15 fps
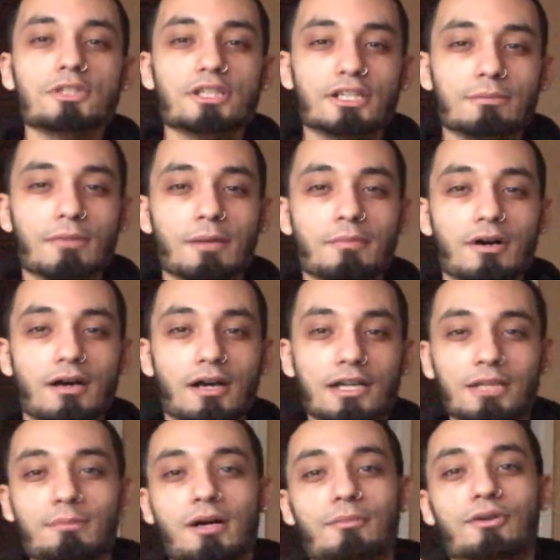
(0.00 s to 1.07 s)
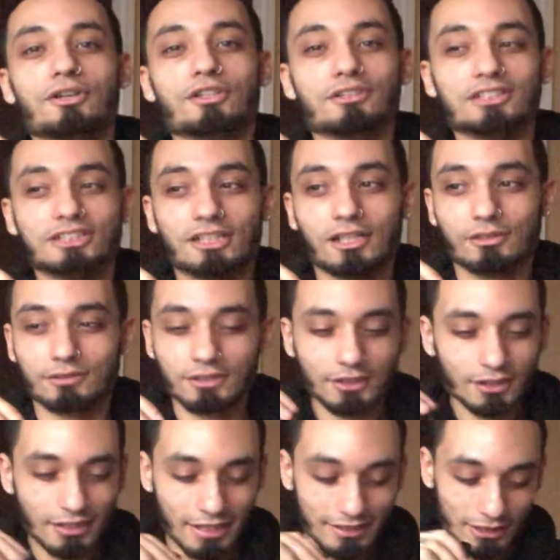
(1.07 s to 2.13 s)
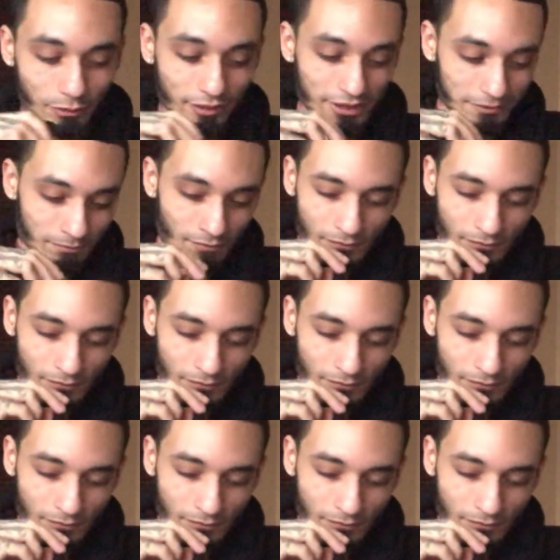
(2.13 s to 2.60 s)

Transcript: In my mind, in my Mercury chakra. Anyway.